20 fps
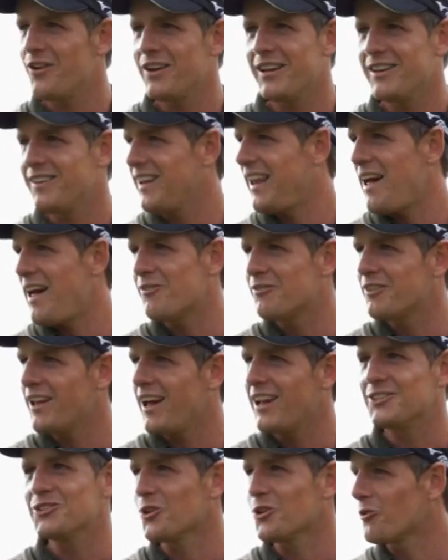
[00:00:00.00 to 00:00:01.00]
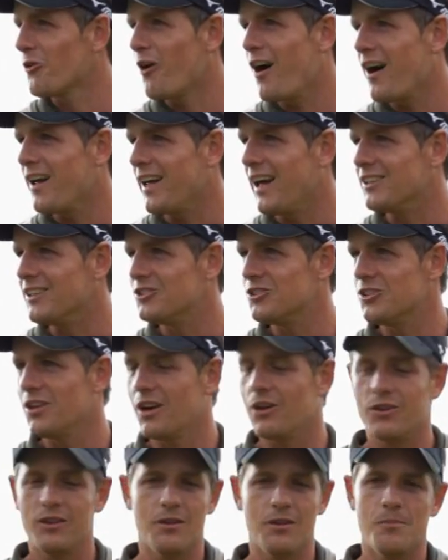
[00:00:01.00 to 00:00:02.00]
in the left edge or the right edge,
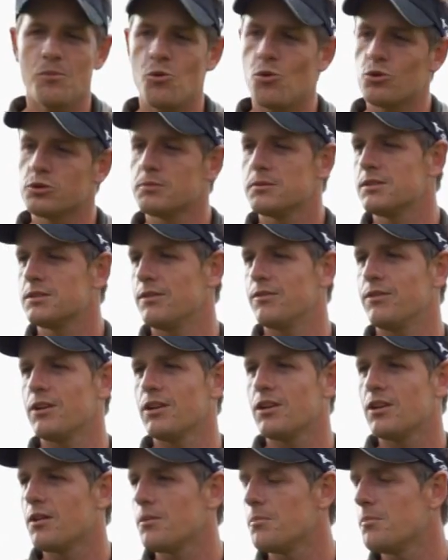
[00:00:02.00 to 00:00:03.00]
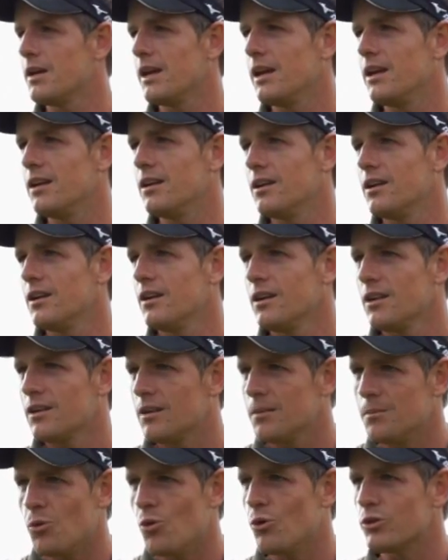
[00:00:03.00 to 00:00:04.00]
and the more specific you can be,
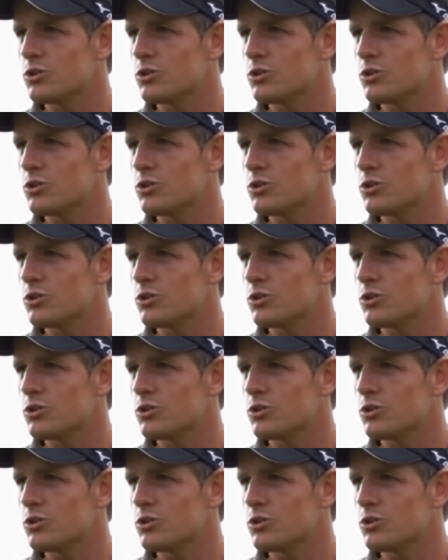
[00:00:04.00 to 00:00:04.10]
the more it